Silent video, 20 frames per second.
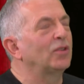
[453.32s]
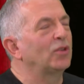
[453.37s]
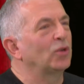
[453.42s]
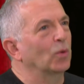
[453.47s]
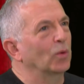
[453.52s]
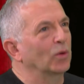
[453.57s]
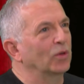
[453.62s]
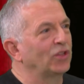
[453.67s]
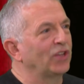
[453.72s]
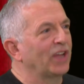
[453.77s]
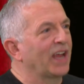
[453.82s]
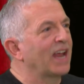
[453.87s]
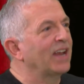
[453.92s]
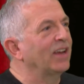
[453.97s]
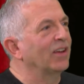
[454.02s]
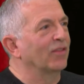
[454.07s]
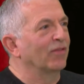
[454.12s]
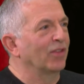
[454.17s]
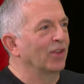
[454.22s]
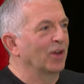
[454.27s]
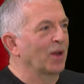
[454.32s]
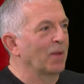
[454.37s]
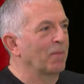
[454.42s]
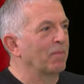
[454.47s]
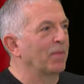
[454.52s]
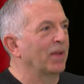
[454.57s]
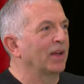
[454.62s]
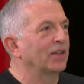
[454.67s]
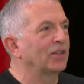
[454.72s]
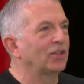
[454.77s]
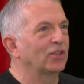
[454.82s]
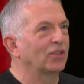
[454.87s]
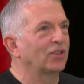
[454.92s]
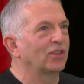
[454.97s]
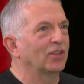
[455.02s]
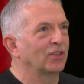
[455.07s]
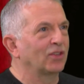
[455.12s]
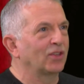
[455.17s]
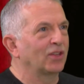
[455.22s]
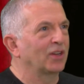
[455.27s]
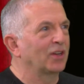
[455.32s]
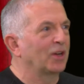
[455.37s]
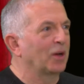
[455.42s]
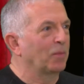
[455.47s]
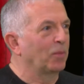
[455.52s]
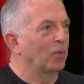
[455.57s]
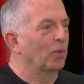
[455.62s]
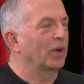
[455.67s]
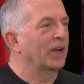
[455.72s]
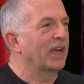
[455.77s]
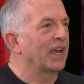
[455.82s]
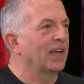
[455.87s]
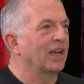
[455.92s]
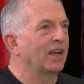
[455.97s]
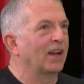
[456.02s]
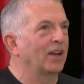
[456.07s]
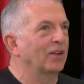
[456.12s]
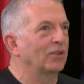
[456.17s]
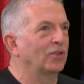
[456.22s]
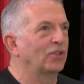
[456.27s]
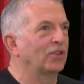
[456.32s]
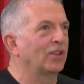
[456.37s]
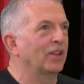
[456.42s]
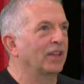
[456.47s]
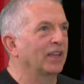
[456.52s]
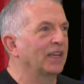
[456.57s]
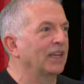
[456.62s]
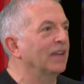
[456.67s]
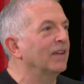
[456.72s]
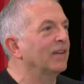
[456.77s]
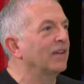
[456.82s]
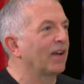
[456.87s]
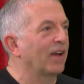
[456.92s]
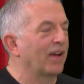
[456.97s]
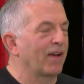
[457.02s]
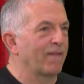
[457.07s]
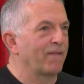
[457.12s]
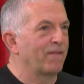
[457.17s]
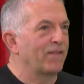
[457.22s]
towards the end of the number, just as the couple were getting close to the